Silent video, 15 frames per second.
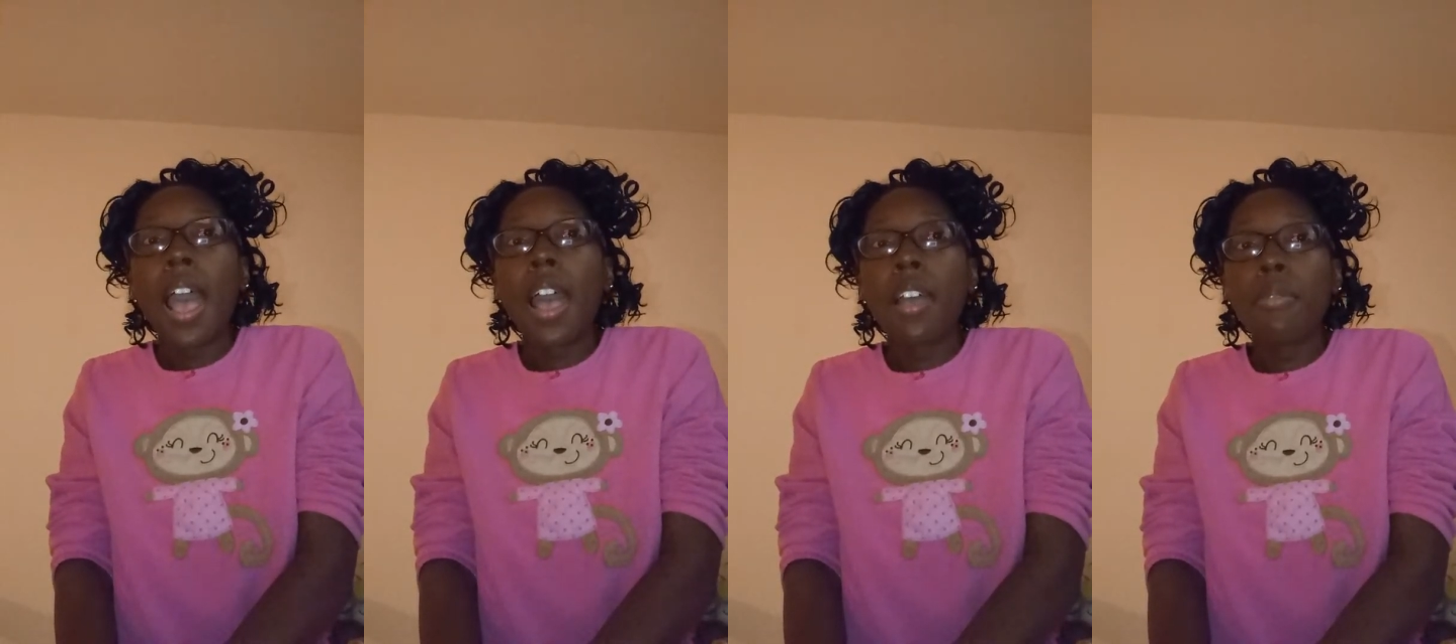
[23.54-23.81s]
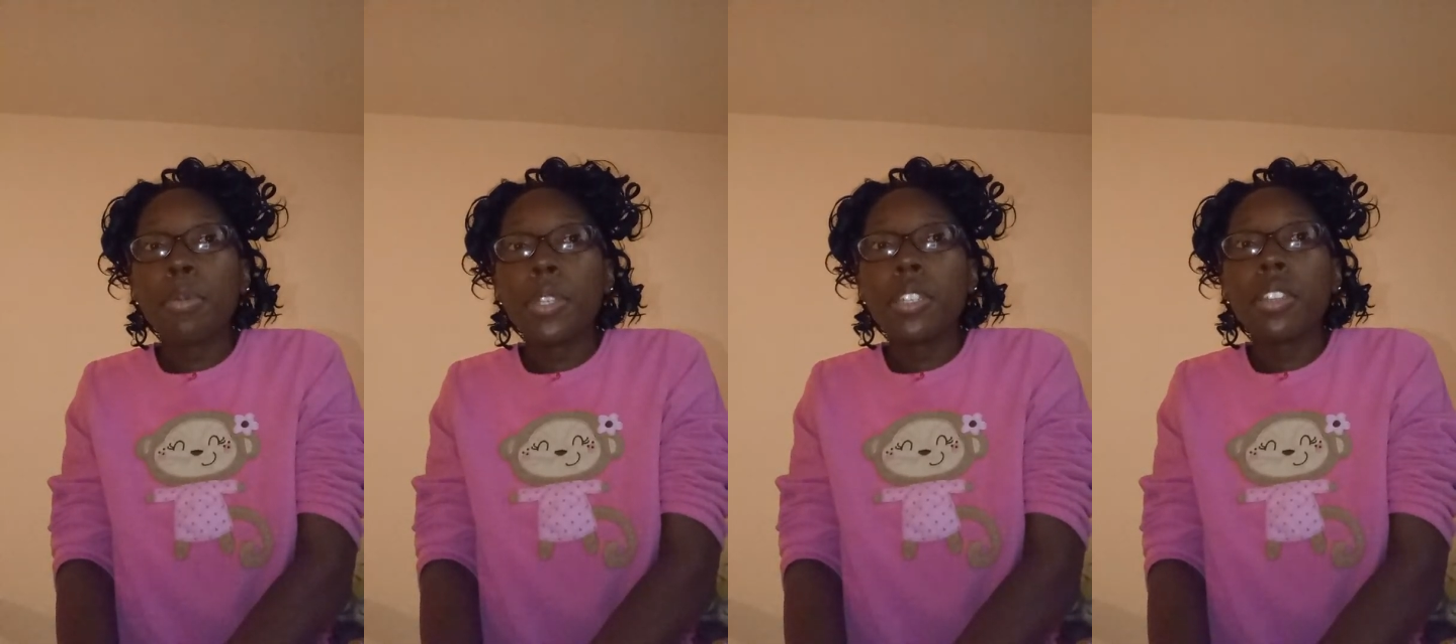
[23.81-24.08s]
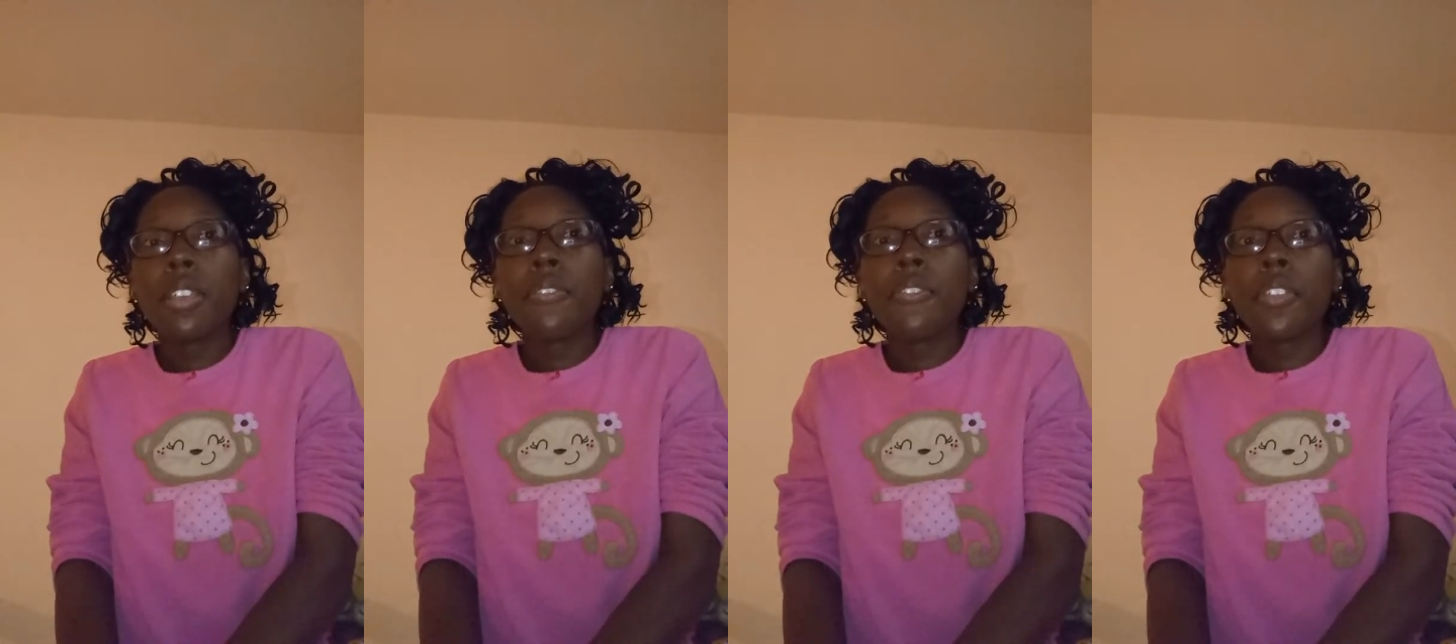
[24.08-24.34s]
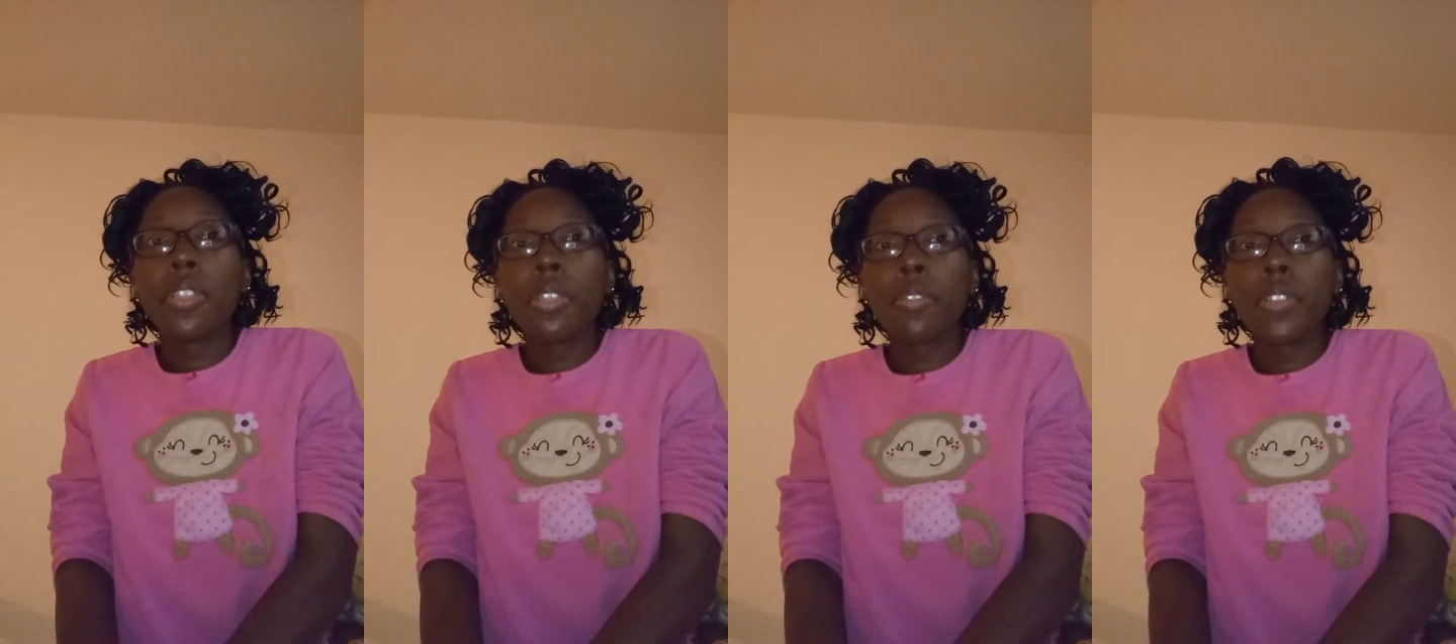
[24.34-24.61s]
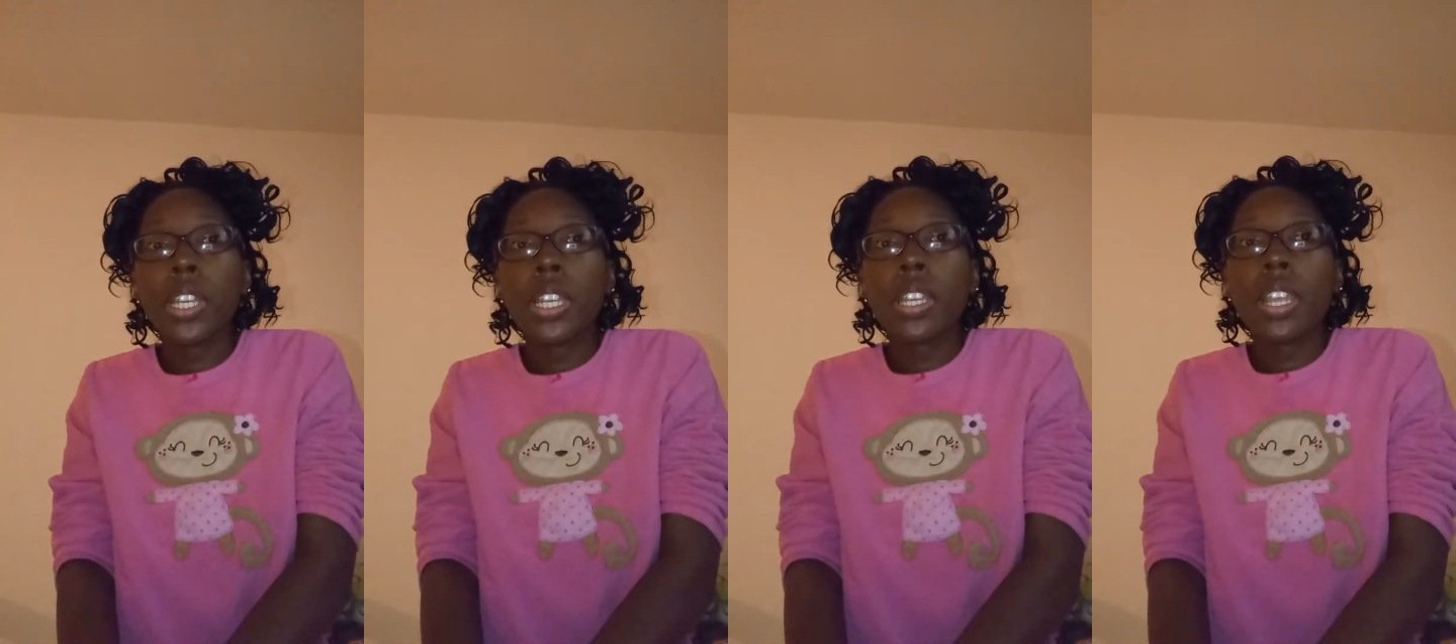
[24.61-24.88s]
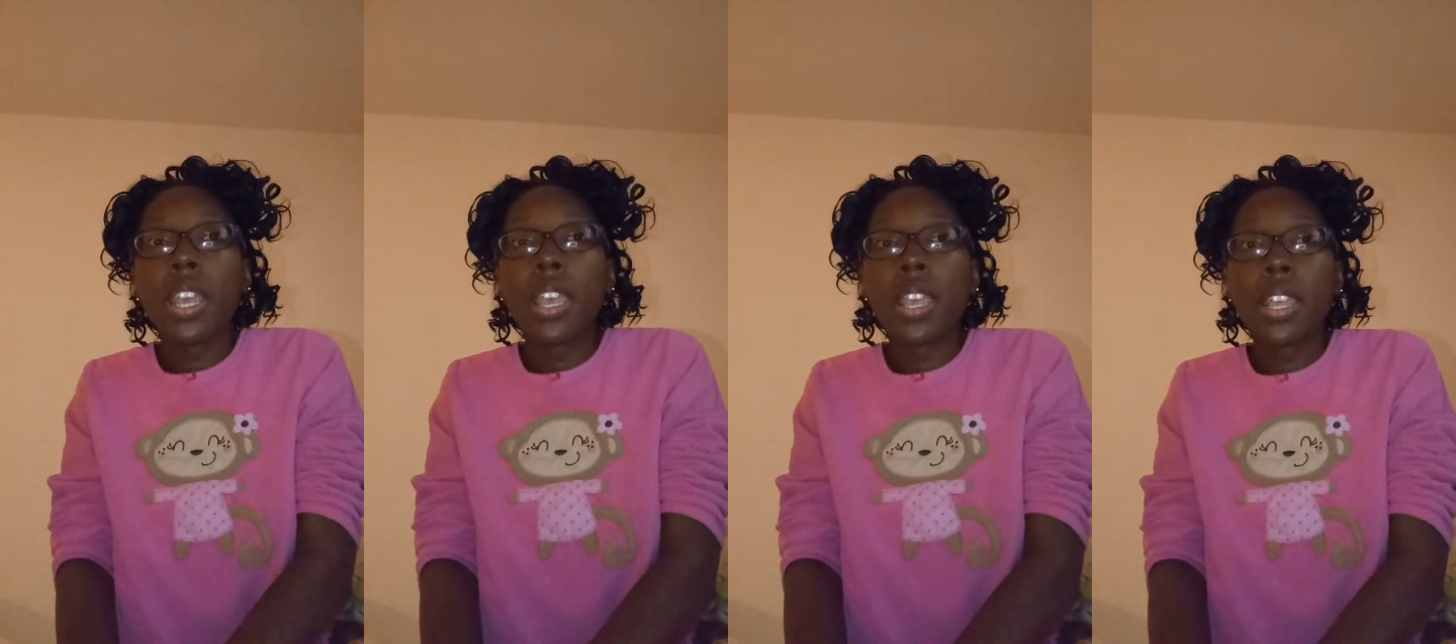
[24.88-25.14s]
I've been up for three
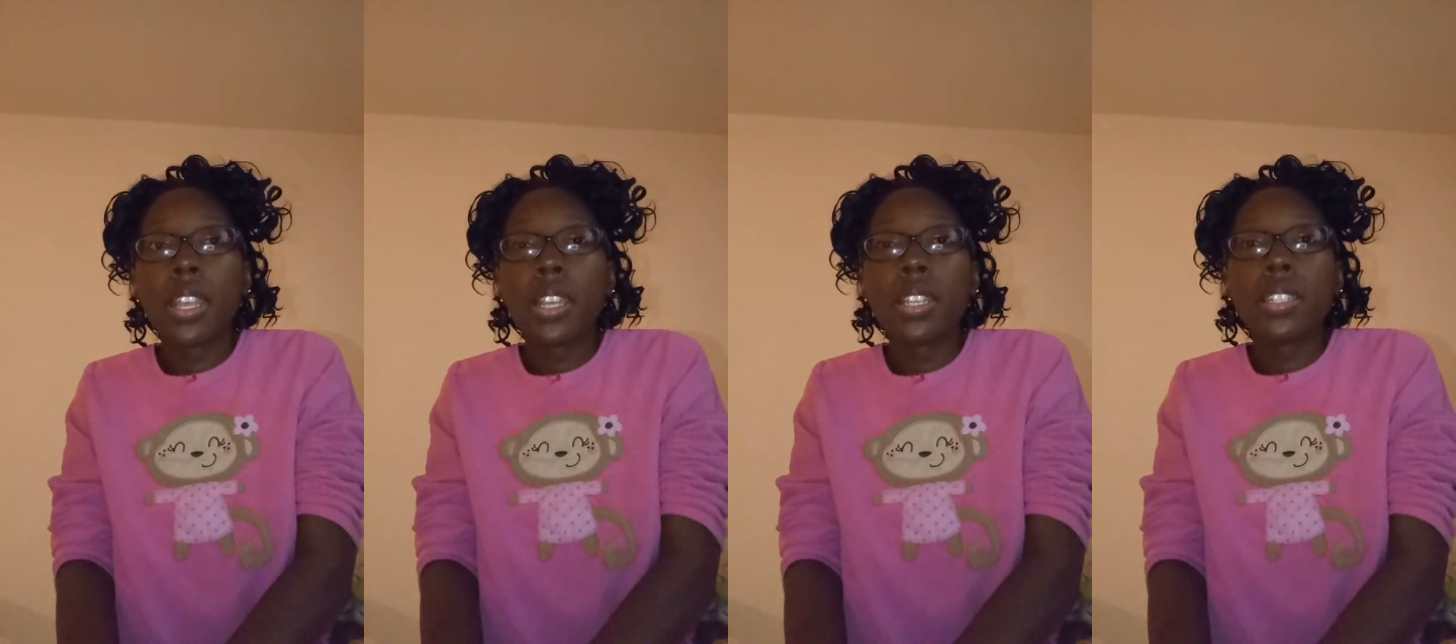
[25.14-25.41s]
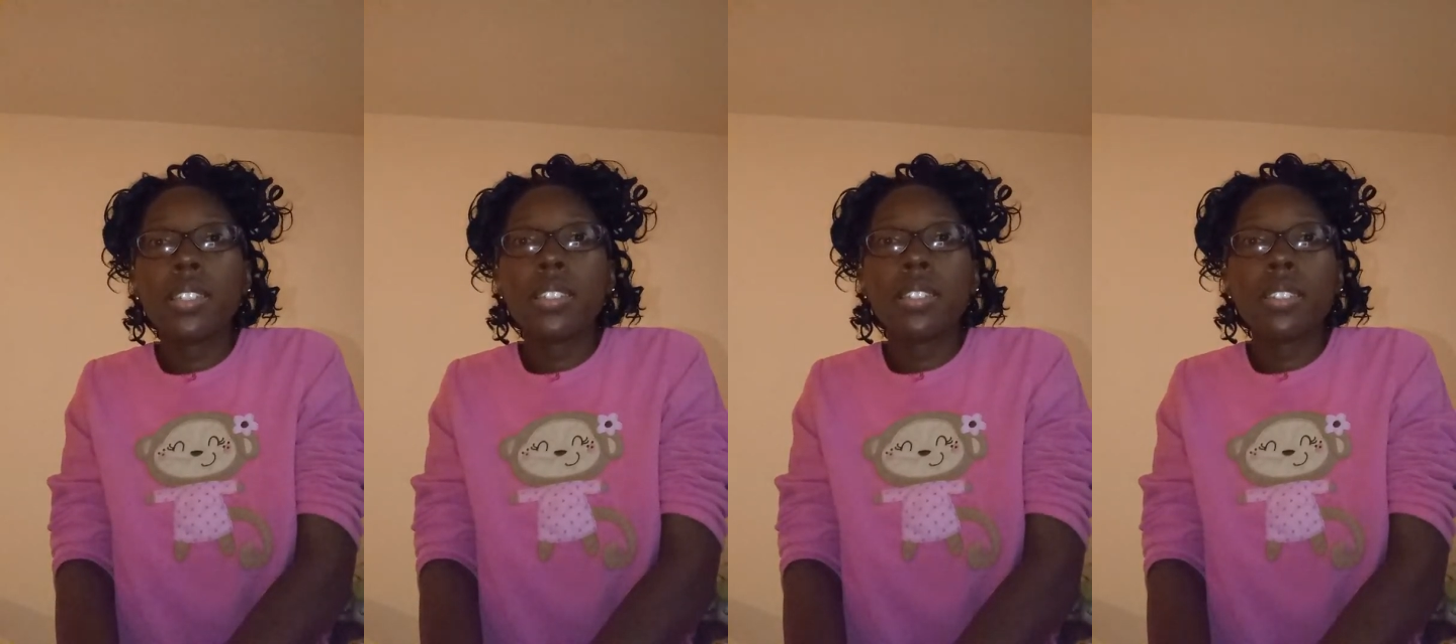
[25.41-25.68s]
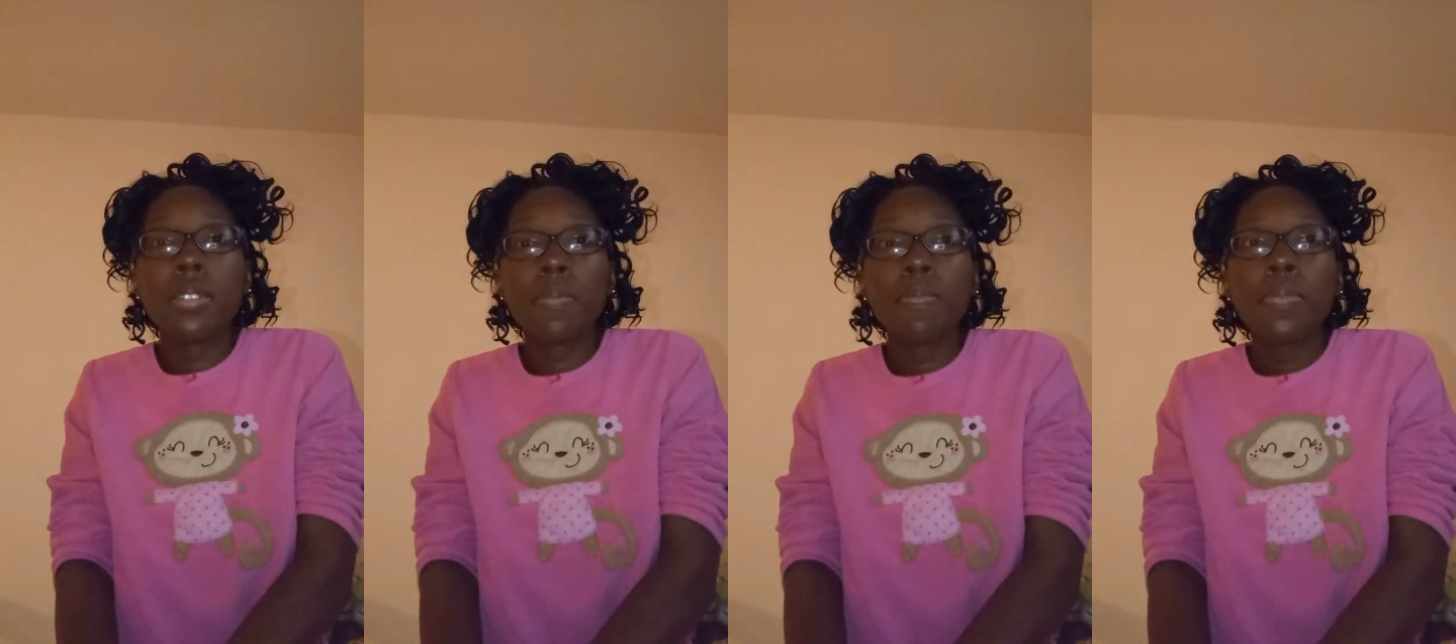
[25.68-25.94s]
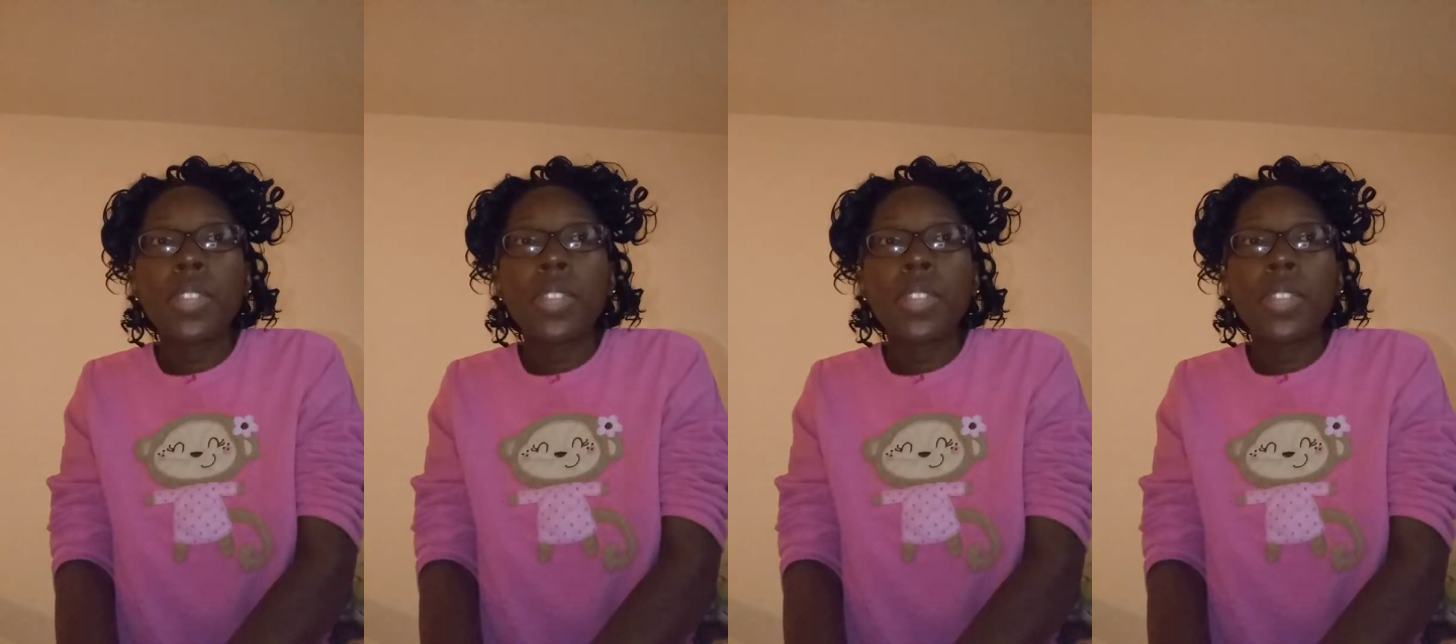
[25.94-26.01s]
days.